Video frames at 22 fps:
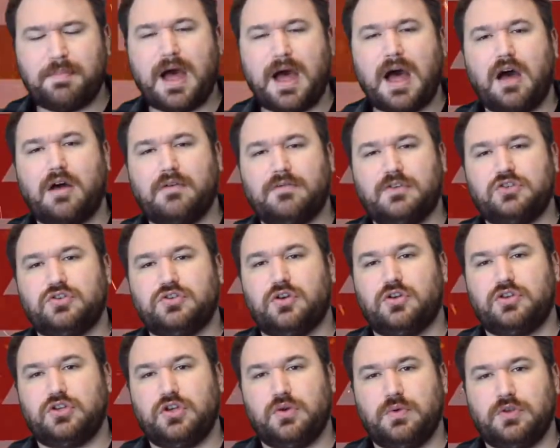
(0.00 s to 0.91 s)
part of the
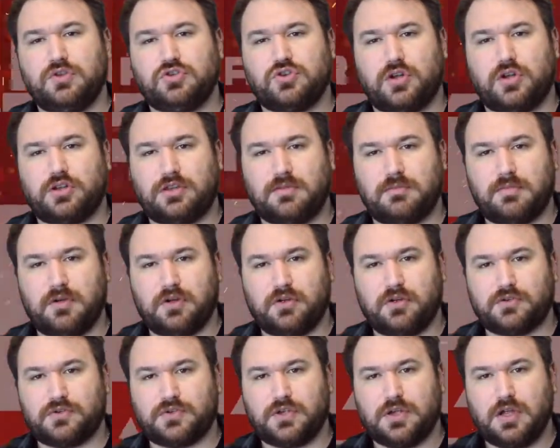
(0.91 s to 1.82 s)
show you enjoyed the
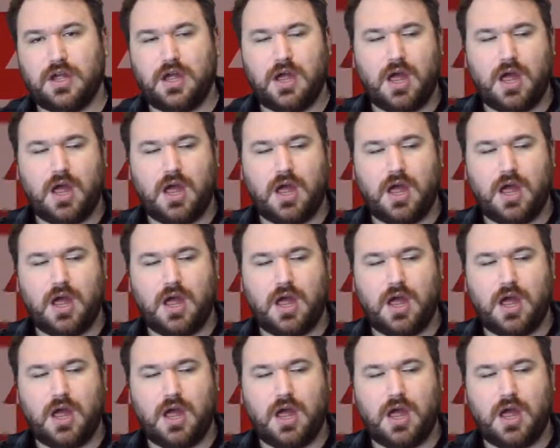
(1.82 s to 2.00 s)
most?